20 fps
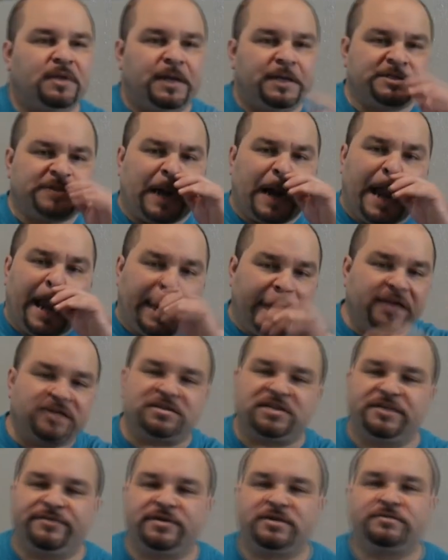It's all right. You
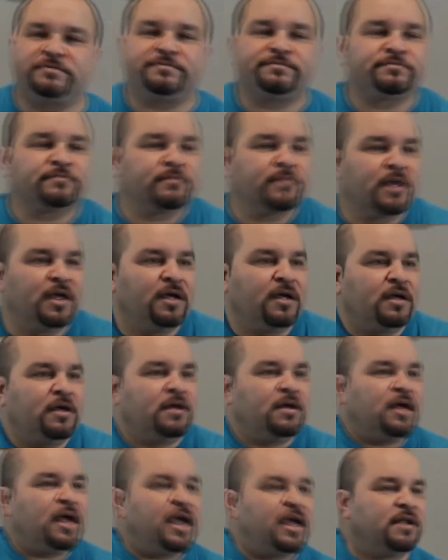can leave it.
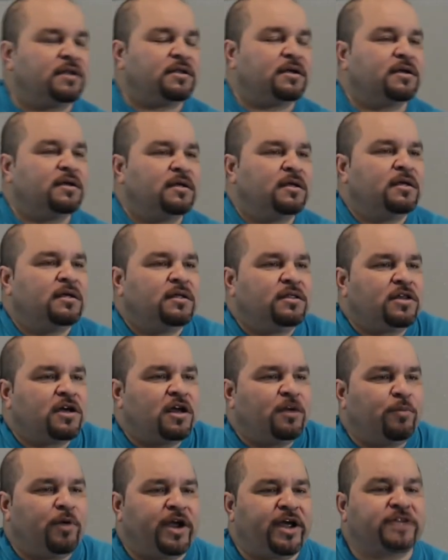And they're
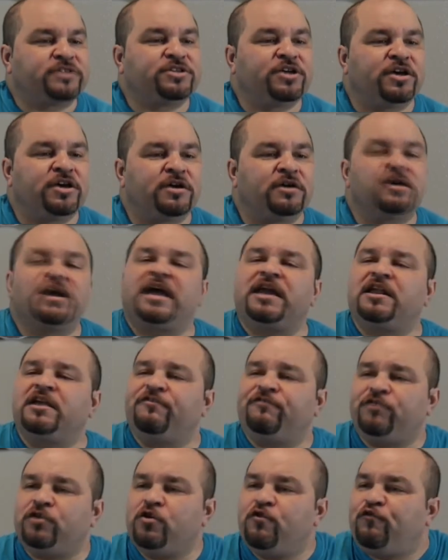going to bring it to you. And
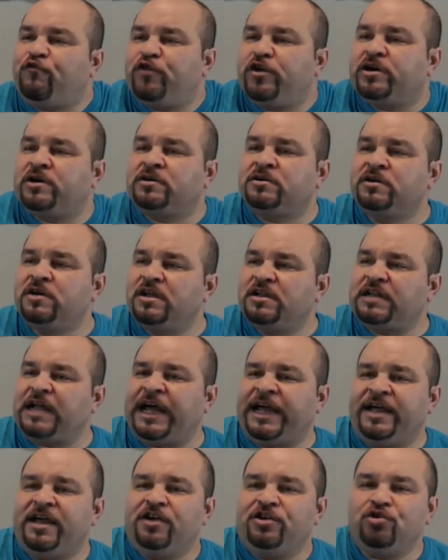if you feel
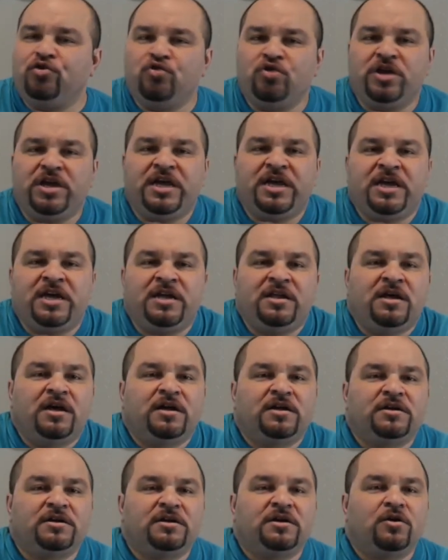like you
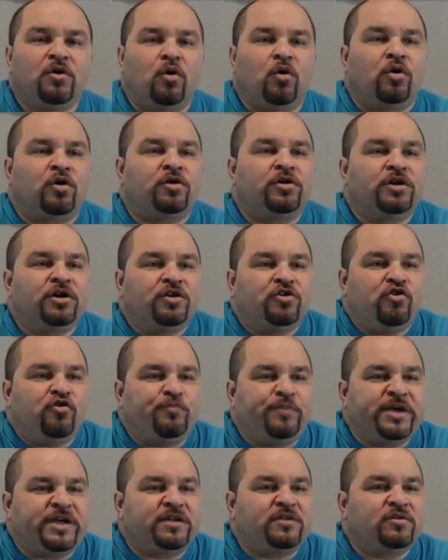need or
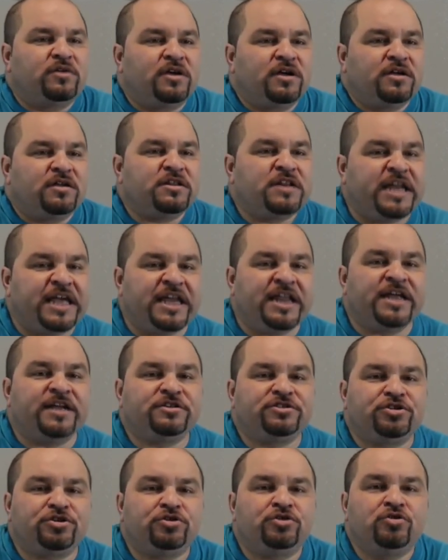you've been
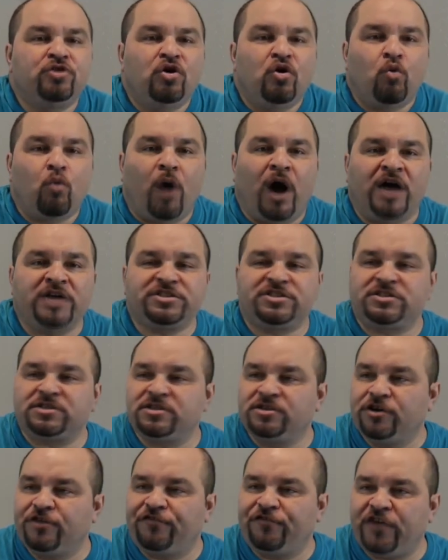needing to
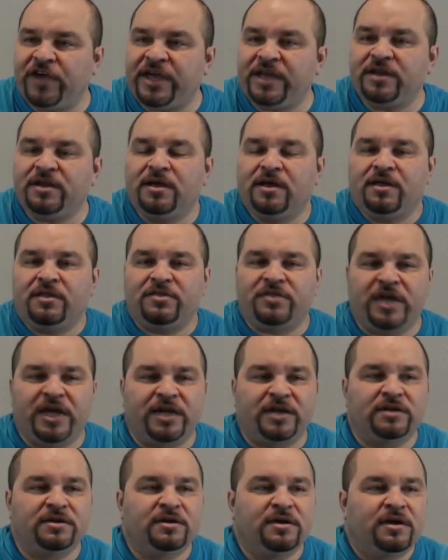wash your feet,
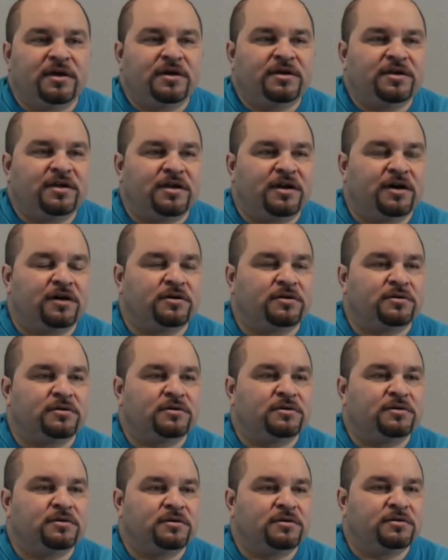then, you
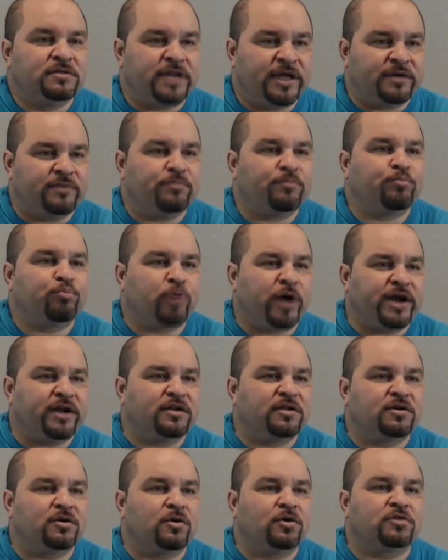know, then pray to
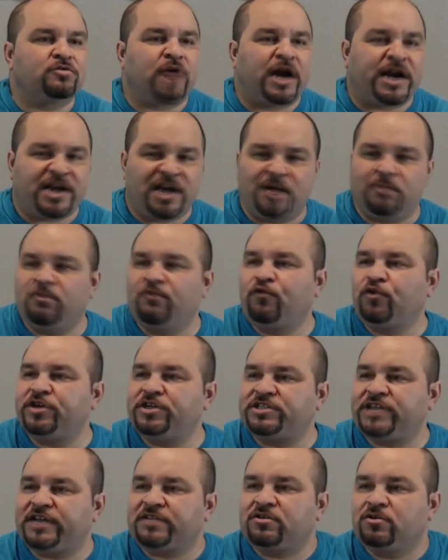the Lord right now before
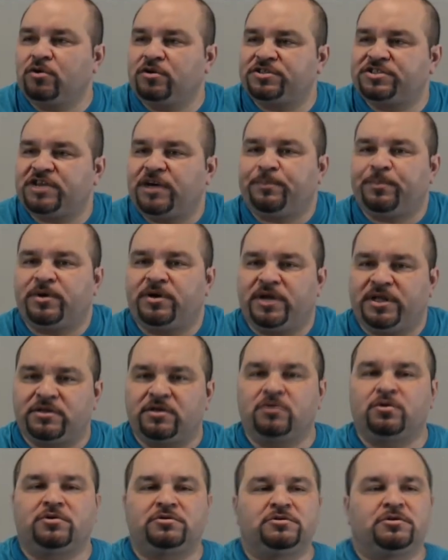you take the Lord's Supper and let
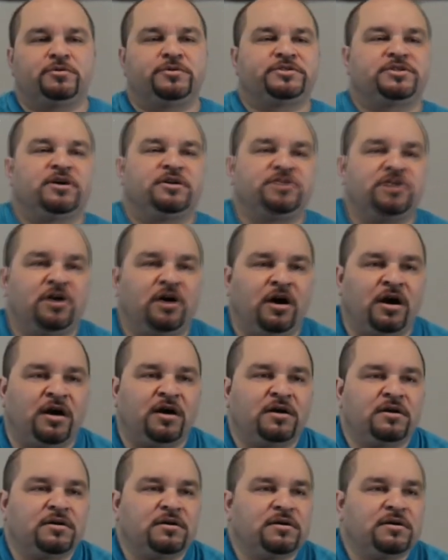the Lord know what's on your heart.